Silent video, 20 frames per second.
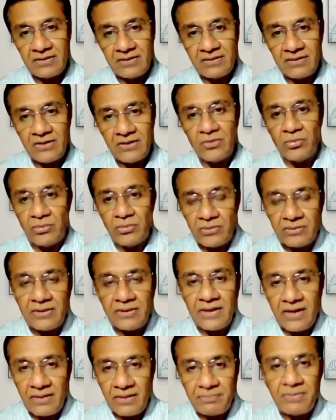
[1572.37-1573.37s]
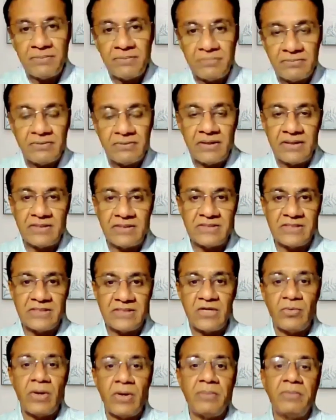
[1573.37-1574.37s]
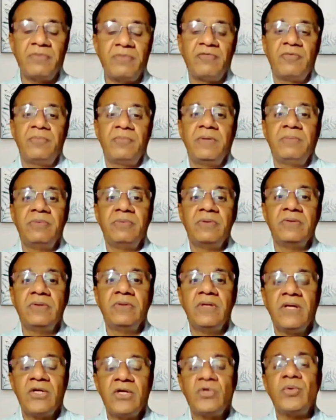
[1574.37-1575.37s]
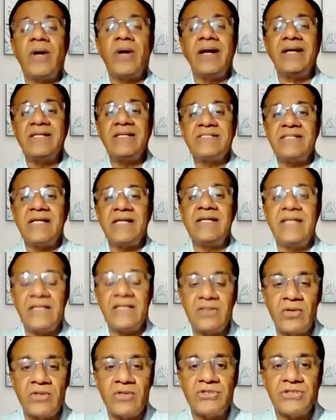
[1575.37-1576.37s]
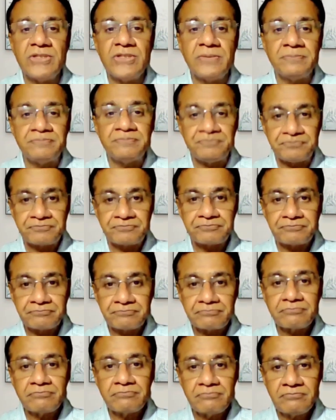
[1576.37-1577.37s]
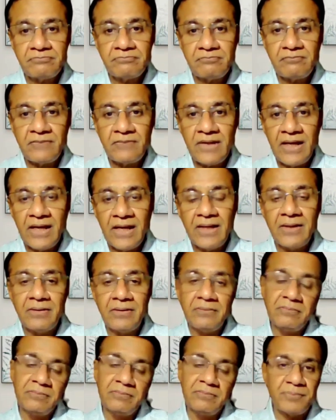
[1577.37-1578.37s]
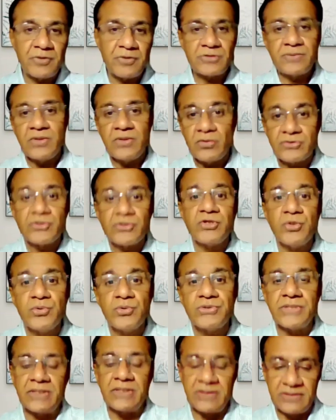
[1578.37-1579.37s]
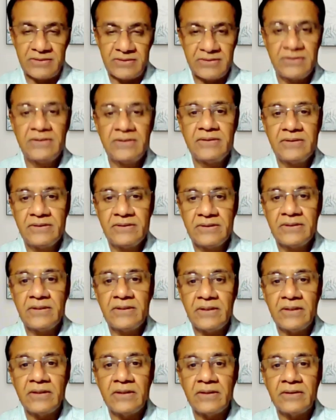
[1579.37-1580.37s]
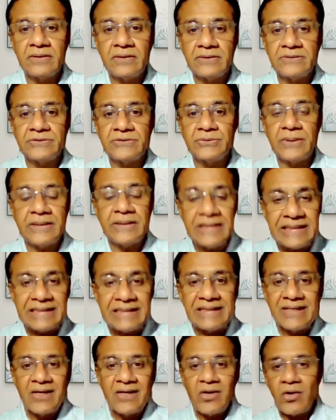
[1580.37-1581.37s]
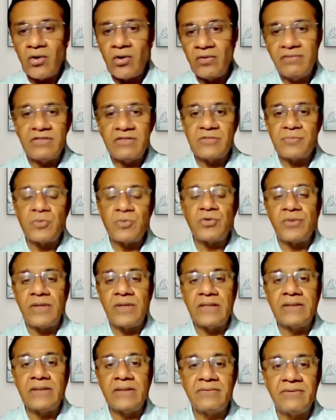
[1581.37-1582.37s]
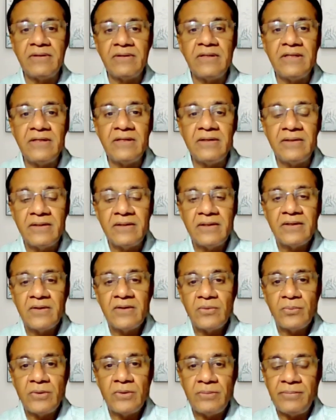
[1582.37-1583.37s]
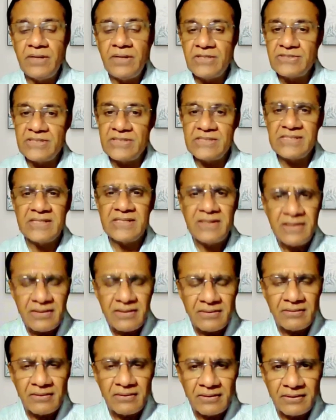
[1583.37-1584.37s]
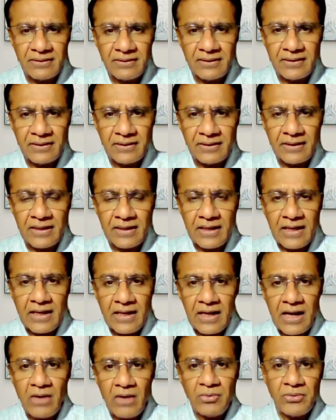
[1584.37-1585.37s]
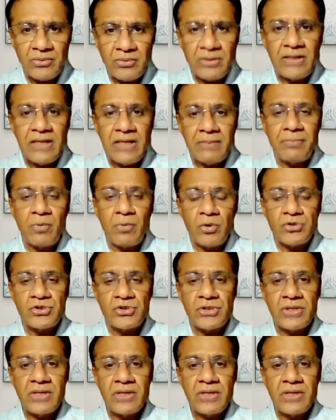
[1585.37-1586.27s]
there is a requirement for people to understand technology and possibly also use it. So I think all of this put together really will make sense. And then how do you really approach?